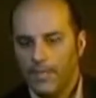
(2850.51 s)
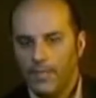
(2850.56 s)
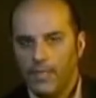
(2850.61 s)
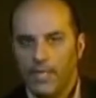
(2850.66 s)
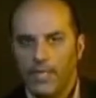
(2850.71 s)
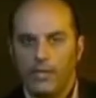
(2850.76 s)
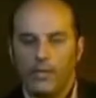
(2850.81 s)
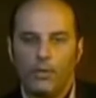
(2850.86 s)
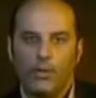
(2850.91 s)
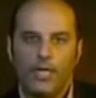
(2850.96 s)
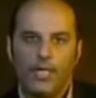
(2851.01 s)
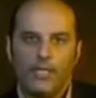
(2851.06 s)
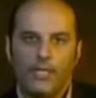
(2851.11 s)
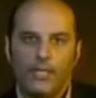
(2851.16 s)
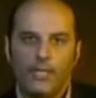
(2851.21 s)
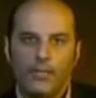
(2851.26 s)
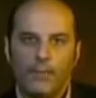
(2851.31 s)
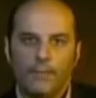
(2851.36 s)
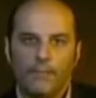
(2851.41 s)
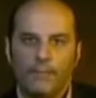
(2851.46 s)
They had no
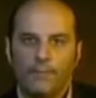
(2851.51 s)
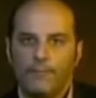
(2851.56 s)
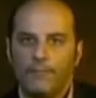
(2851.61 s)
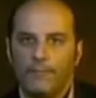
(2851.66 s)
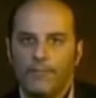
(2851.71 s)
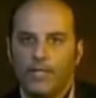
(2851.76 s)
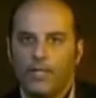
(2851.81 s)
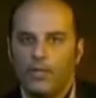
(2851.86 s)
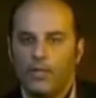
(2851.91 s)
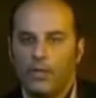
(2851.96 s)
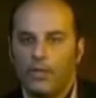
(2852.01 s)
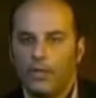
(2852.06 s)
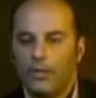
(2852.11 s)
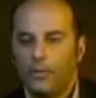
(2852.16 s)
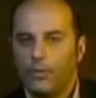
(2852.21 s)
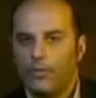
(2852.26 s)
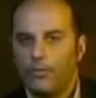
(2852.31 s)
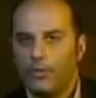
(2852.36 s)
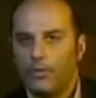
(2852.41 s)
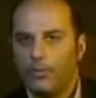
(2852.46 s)
idea that the
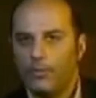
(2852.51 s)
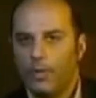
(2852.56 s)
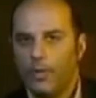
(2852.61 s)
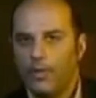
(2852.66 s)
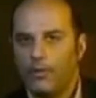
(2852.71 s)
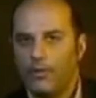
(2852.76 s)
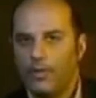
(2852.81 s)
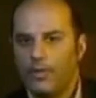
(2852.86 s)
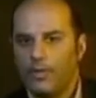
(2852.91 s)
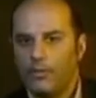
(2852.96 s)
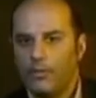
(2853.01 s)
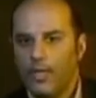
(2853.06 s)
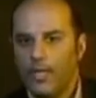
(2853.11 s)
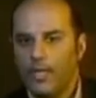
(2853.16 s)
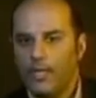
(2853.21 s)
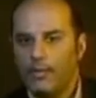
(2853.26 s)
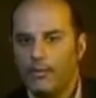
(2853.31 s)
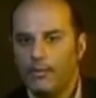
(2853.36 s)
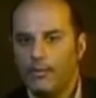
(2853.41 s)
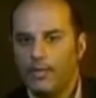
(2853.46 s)
earth would respond this
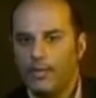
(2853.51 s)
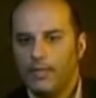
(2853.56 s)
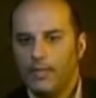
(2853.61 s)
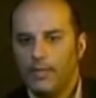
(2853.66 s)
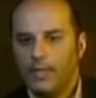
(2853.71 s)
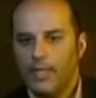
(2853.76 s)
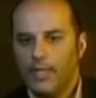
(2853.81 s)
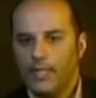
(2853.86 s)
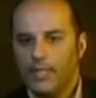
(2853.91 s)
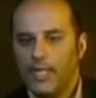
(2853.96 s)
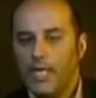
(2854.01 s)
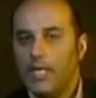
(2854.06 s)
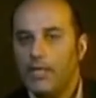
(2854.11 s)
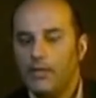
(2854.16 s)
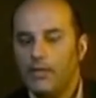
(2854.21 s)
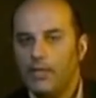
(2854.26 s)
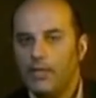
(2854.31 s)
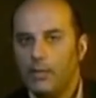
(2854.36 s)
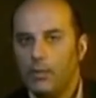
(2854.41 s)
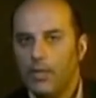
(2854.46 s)
way. Like
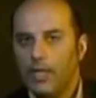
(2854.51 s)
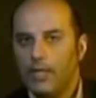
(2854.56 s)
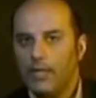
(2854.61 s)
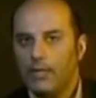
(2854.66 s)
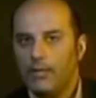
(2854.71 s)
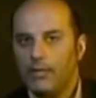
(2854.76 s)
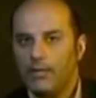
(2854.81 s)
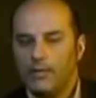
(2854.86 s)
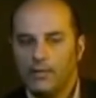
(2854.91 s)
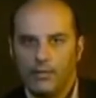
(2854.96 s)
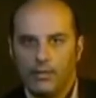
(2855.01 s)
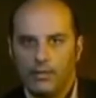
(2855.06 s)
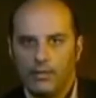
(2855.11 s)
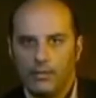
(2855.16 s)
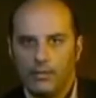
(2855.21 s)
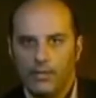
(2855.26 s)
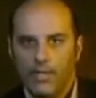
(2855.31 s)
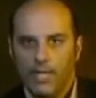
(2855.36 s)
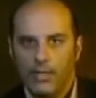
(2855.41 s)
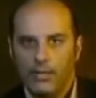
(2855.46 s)
H.G. Wells
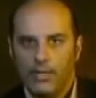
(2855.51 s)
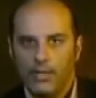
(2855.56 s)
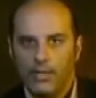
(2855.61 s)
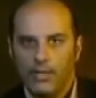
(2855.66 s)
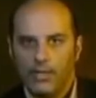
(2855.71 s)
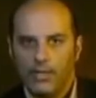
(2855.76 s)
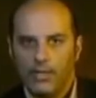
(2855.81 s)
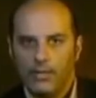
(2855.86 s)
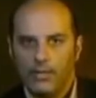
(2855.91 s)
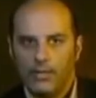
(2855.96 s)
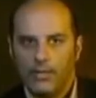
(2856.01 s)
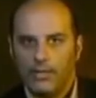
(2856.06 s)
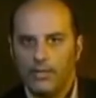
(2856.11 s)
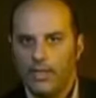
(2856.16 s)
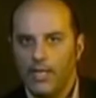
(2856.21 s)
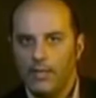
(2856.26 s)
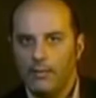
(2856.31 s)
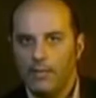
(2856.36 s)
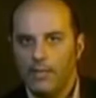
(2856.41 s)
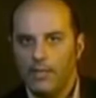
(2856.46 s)
talks about in his uh,
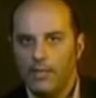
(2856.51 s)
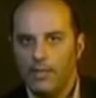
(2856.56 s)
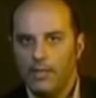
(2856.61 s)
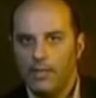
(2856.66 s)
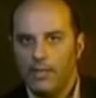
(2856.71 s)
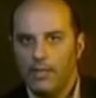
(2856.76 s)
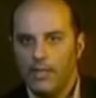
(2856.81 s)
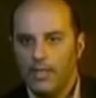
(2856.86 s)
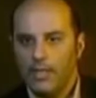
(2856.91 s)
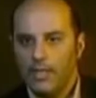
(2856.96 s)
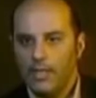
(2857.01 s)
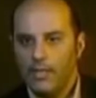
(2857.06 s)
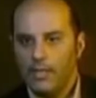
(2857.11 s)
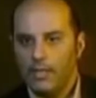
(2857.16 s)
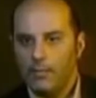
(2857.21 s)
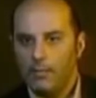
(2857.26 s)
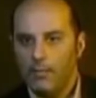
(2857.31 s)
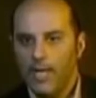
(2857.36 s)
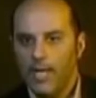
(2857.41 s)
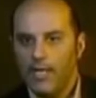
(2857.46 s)
Time Machine,
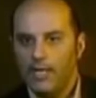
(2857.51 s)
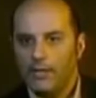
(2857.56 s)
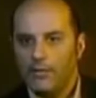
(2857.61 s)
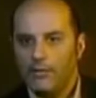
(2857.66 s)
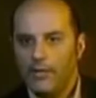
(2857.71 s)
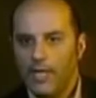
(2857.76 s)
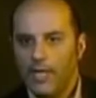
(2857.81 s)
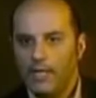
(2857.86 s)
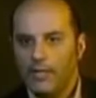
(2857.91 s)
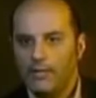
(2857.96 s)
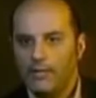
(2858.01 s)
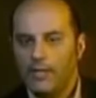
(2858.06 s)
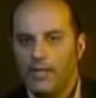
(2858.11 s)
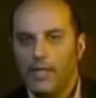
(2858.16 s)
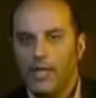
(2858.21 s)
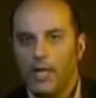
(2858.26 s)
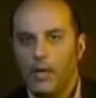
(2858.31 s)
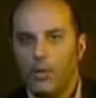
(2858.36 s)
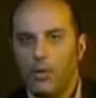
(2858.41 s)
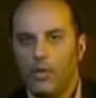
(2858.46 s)
that man's violence
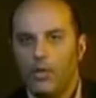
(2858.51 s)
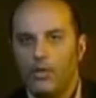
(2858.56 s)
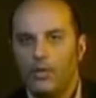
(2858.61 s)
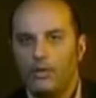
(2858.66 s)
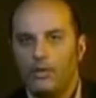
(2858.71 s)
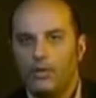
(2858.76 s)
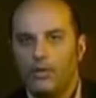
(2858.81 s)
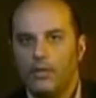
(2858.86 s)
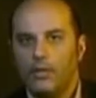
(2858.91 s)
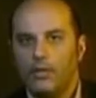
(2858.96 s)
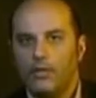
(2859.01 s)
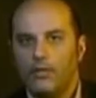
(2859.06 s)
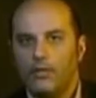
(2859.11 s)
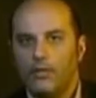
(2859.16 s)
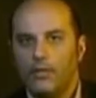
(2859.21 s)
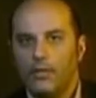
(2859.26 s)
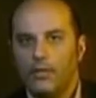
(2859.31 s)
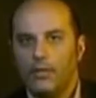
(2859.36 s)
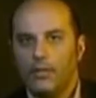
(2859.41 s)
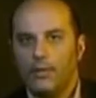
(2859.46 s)
awoken the
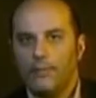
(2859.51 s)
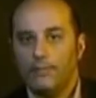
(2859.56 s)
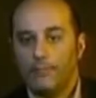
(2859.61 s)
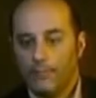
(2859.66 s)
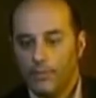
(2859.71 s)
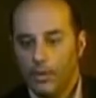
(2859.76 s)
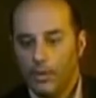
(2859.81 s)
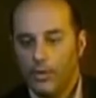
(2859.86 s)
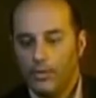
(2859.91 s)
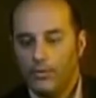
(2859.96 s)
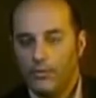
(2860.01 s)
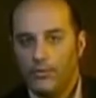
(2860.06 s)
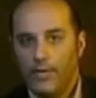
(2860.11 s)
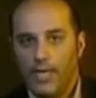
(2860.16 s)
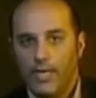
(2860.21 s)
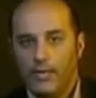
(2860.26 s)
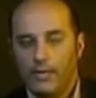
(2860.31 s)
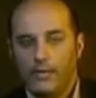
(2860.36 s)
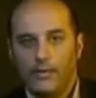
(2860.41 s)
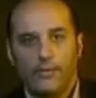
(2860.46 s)
earth. Earth's
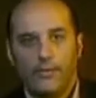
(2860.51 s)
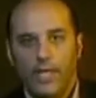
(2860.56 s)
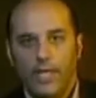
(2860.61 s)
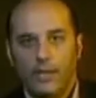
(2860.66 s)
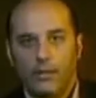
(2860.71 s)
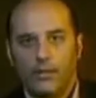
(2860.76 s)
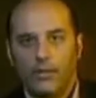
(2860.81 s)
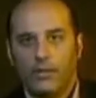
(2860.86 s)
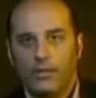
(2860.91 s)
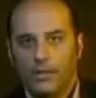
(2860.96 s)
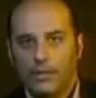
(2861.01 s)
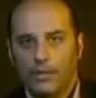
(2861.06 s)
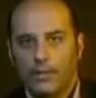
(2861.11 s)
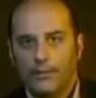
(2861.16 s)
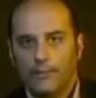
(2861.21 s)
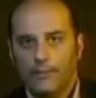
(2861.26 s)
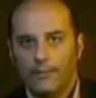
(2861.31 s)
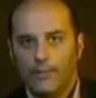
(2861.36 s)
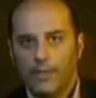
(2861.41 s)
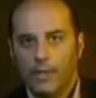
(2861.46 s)
violence followed
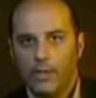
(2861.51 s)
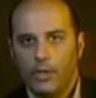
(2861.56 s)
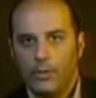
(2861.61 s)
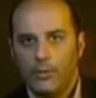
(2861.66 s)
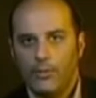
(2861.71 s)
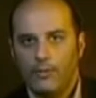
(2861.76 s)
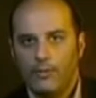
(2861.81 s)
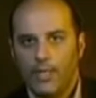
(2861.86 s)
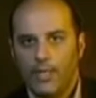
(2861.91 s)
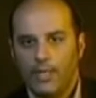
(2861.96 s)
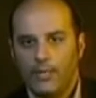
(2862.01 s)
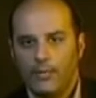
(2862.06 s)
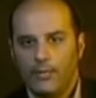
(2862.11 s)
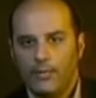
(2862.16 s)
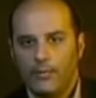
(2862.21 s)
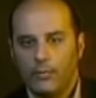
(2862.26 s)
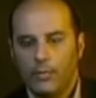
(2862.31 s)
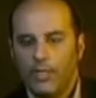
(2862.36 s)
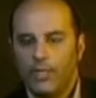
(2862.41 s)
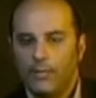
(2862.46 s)
the human violence.
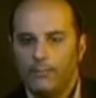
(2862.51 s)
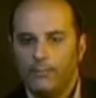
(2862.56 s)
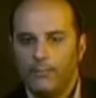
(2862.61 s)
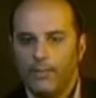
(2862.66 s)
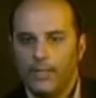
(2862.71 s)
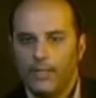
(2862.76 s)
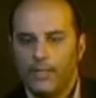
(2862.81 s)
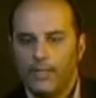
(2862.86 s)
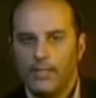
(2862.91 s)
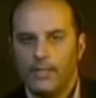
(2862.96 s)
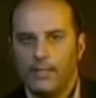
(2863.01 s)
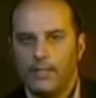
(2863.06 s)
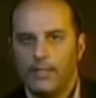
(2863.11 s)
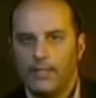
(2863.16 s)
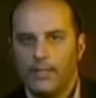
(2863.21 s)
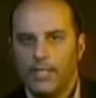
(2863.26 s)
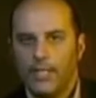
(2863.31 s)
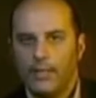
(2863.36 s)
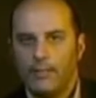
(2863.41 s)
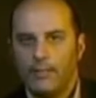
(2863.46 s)
Well, this is the
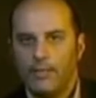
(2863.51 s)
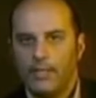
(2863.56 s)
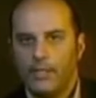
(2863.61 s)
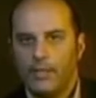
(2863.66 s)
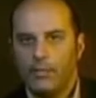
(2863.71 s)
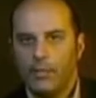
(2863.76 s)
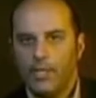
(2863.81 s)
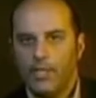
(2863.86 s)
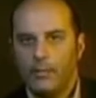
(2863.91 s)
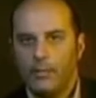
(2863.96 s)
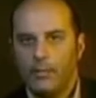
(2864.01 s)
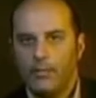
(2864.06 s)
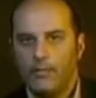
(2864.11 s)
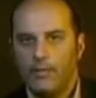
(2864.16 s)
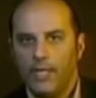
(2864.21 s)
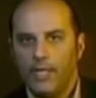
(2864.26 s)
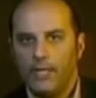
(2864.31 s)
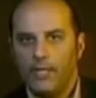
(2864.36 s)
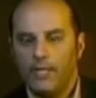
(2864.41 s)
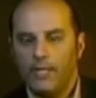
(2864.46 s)
same situation we
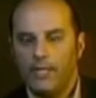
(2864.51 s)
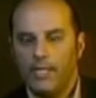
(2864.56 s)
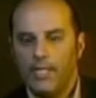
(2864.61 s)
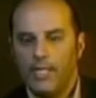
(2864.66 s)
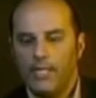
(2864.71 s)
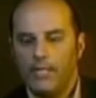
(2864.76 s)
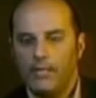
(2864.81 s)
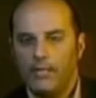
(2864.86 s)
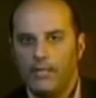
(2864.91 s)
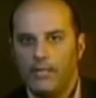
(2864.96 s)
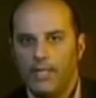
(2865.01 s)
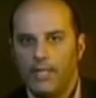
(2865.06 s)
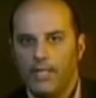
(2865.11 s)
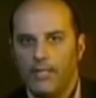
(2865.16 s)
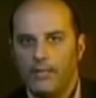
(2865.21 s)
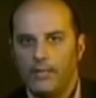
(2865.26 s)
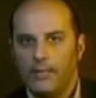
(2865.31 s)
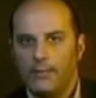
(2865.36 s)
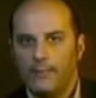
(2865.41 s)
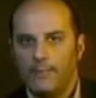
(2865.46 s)
find in the ancient
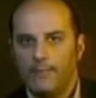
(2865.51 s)
days.